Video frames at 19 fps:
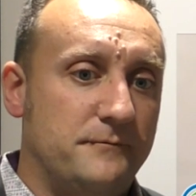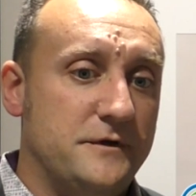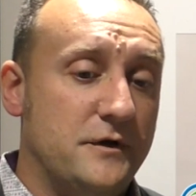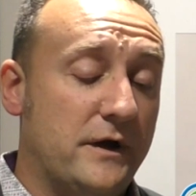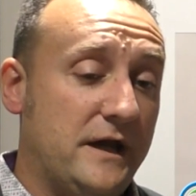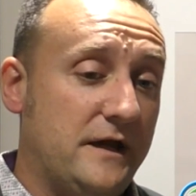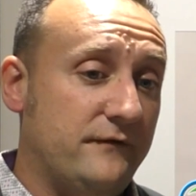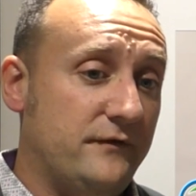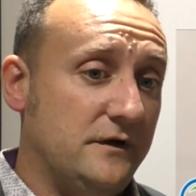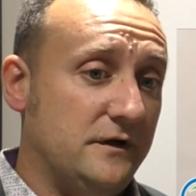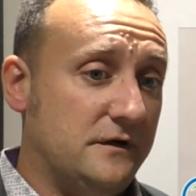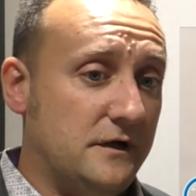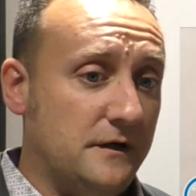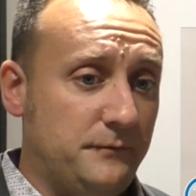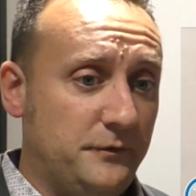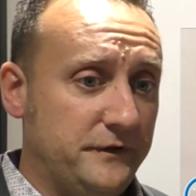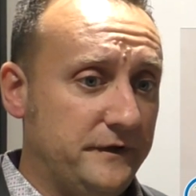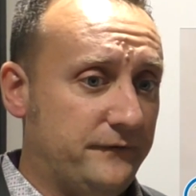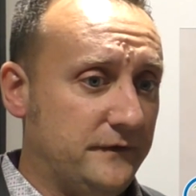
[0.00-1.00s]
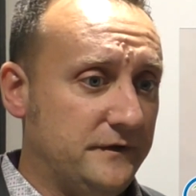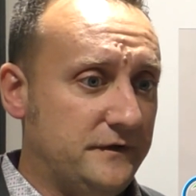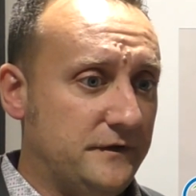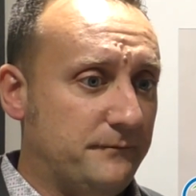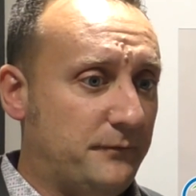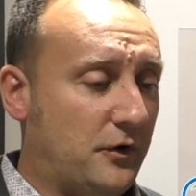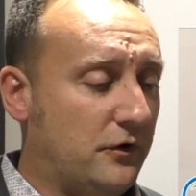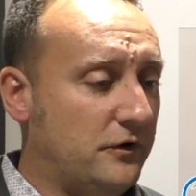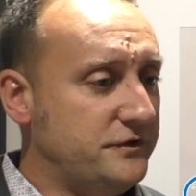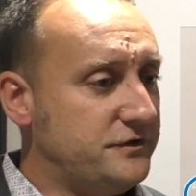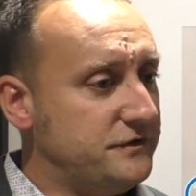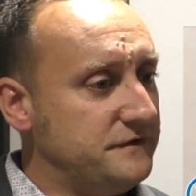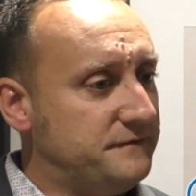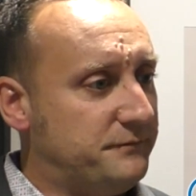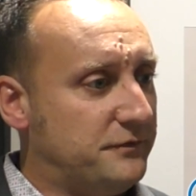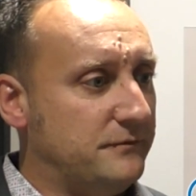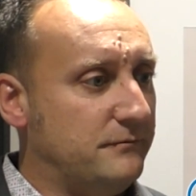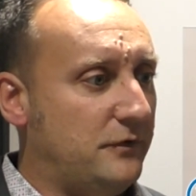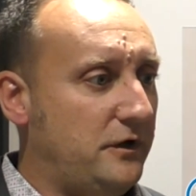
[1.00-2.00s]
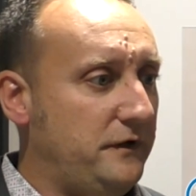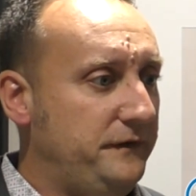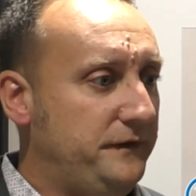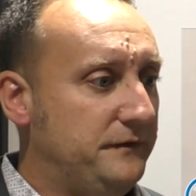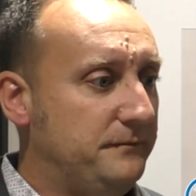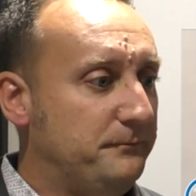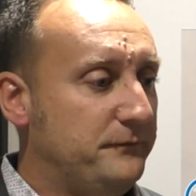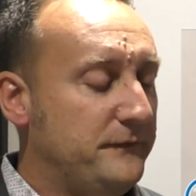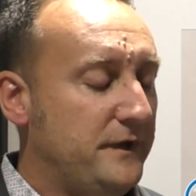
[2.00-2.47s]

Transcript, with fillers: You have a couple different departures per month,